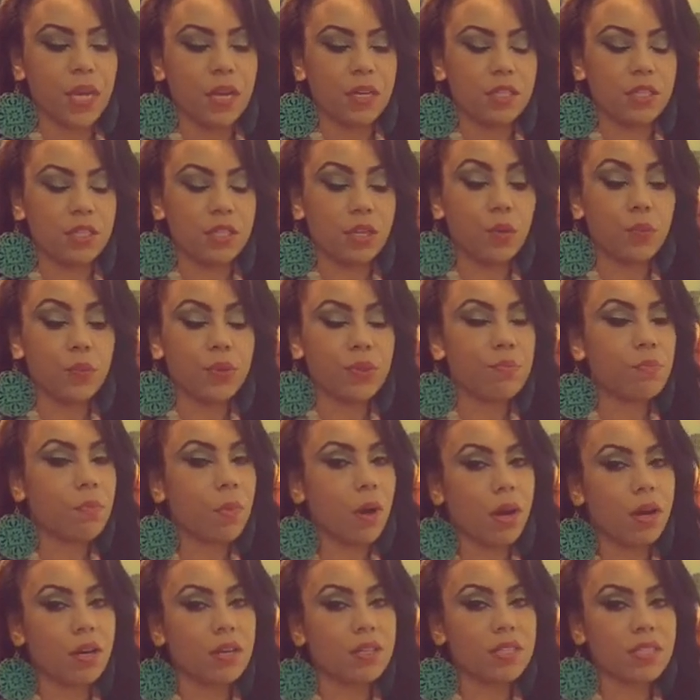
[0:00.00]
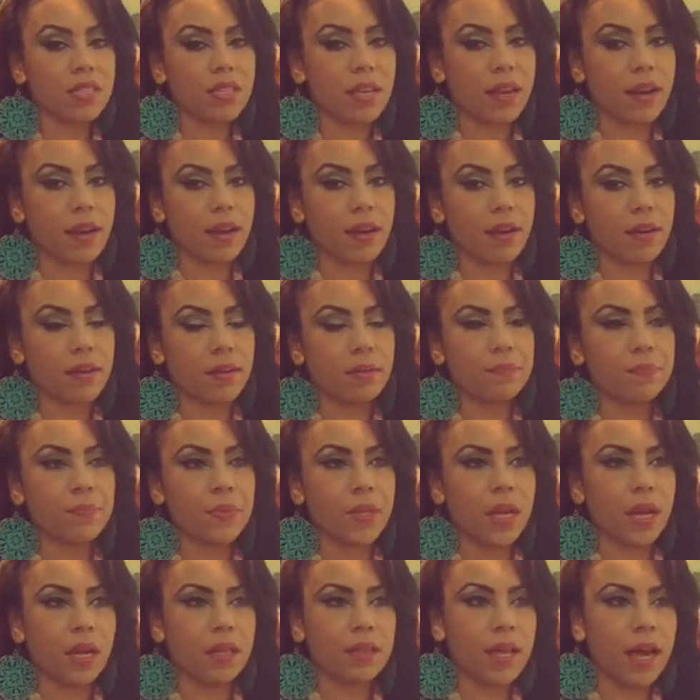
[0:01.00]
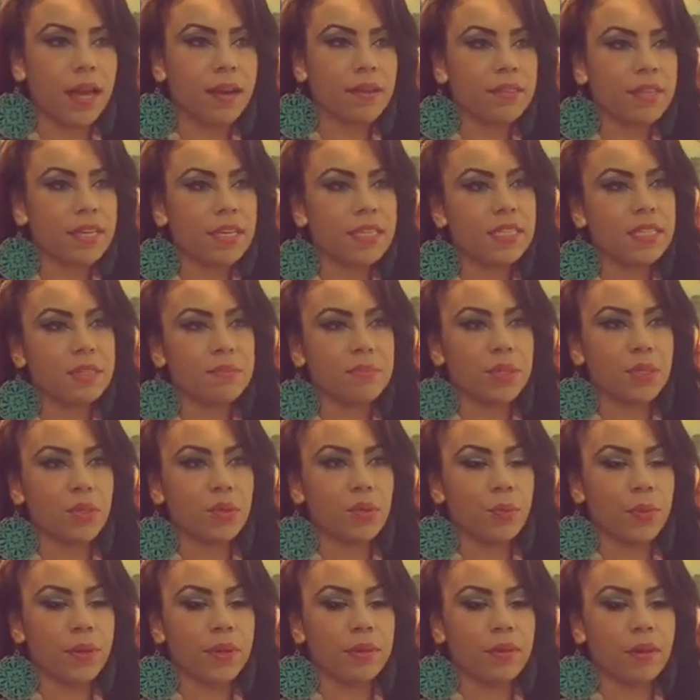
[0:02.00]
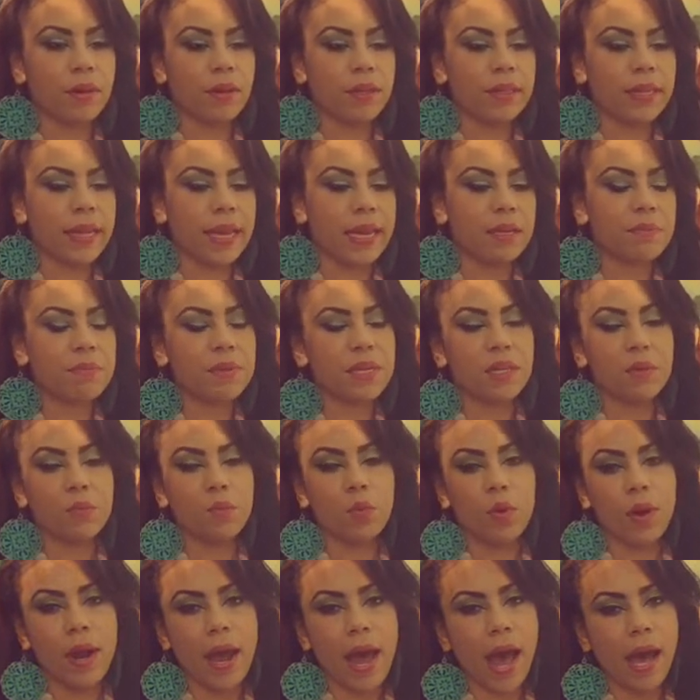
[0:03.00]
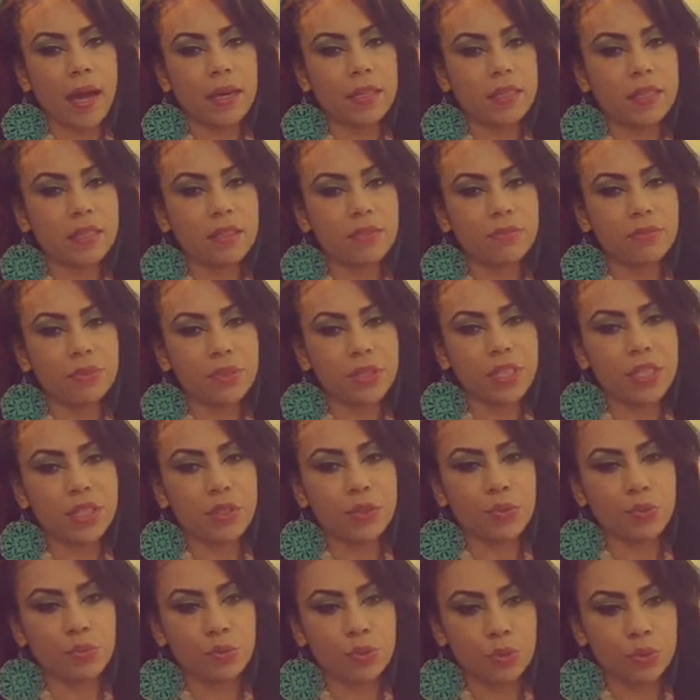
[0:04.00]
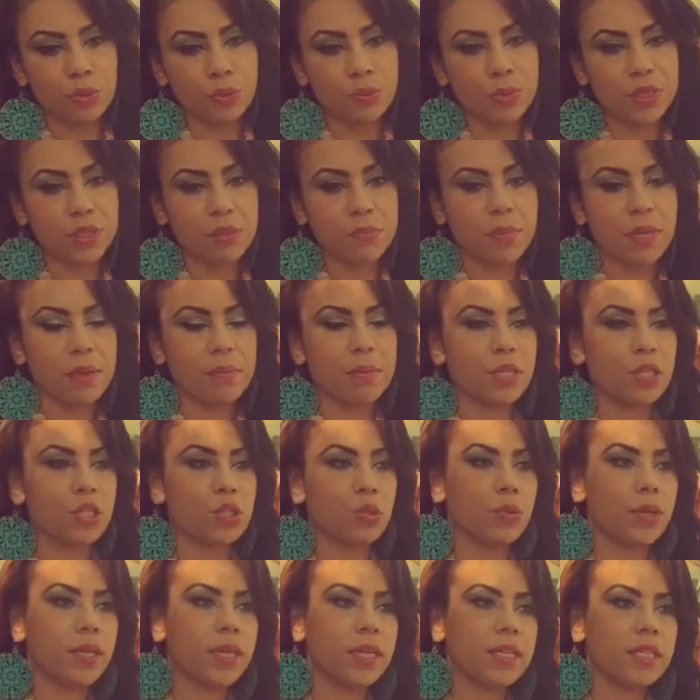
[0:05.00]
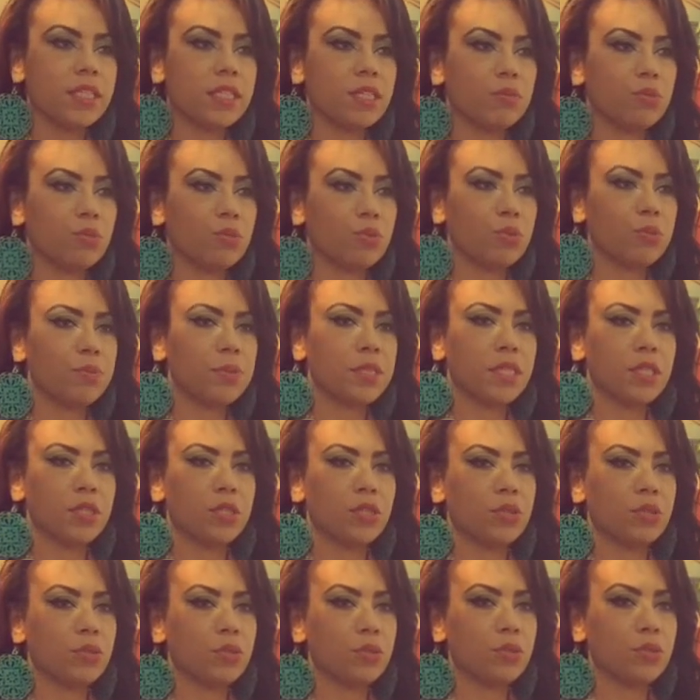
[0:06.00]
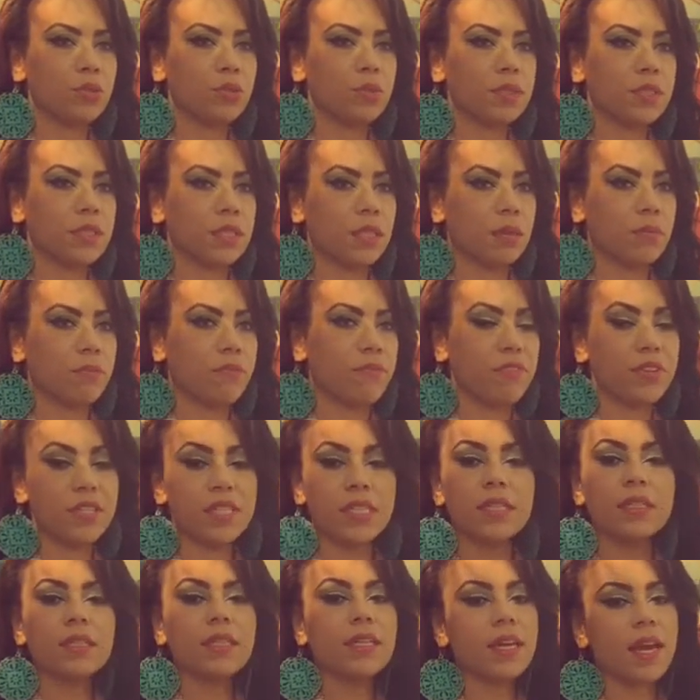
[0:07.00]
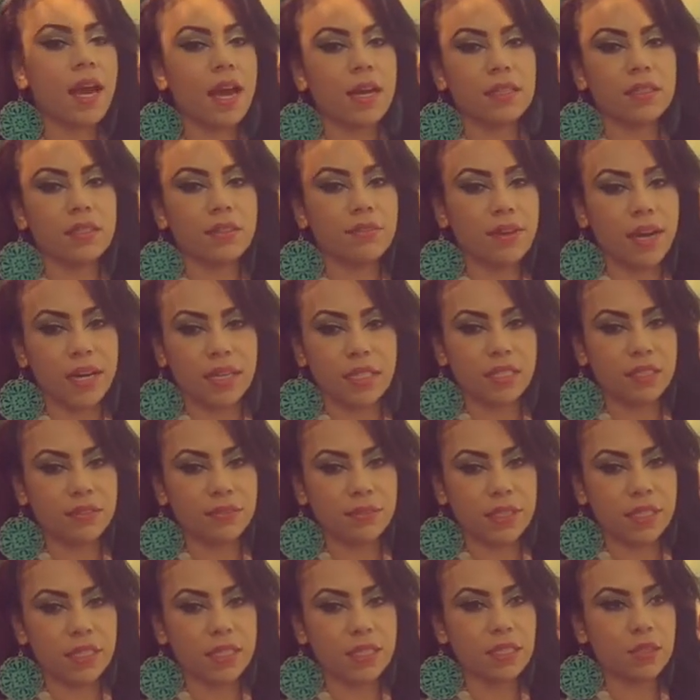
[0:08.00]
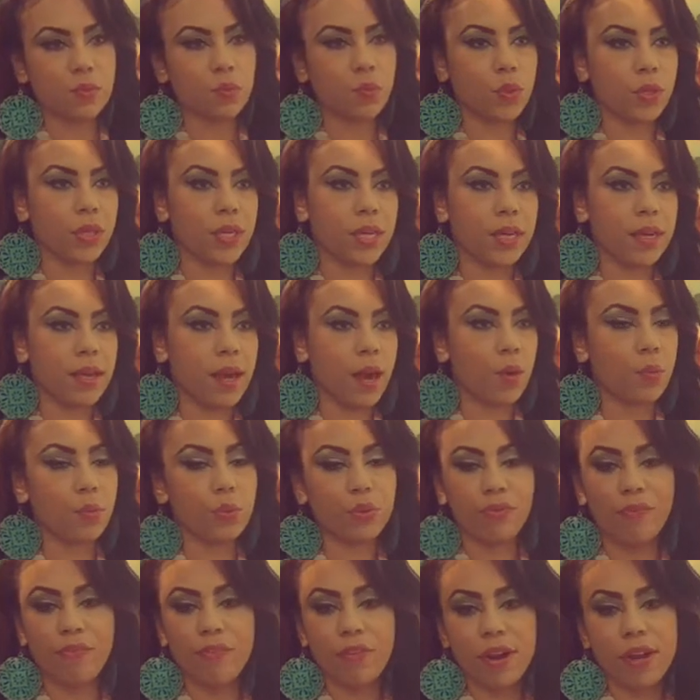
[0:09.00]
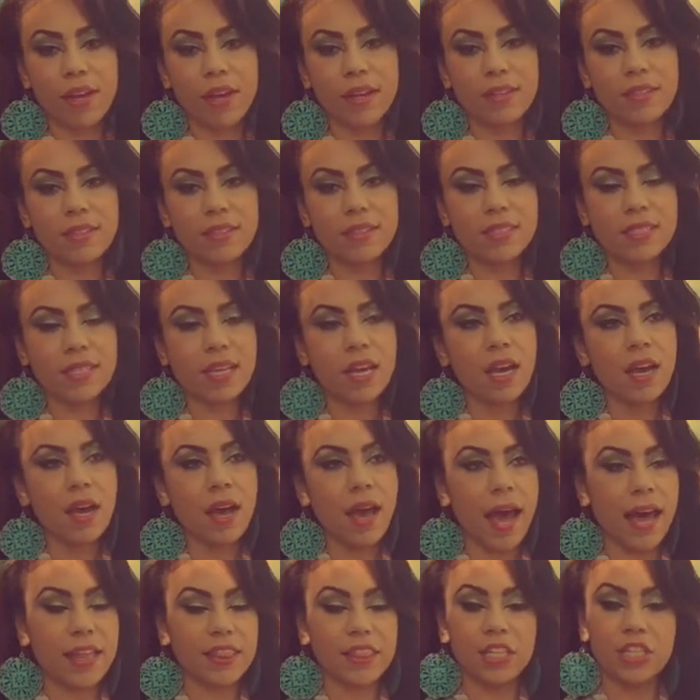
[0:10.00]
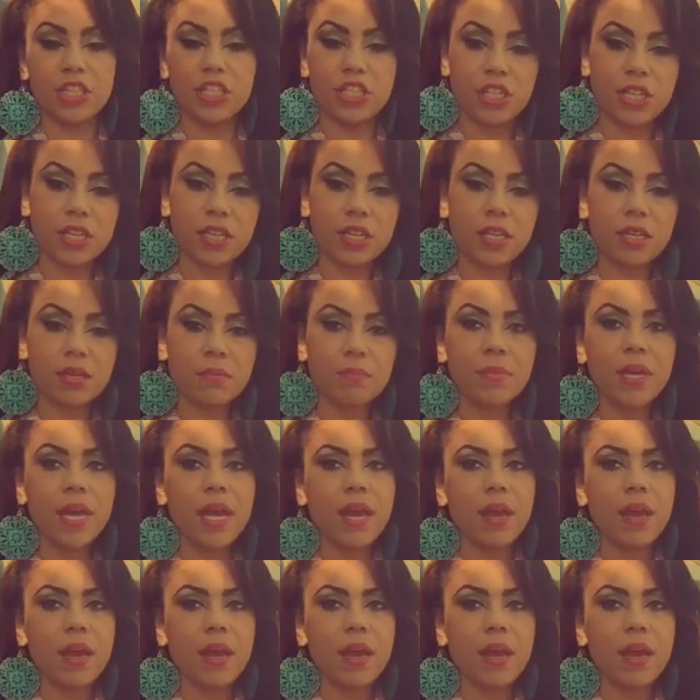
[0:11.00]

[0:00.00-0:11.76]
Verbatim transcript: So with Mars there, a lot of things have been going on, like being more active within groups, maybe joining some groups that do some physically active activities, working out with friends at the gym,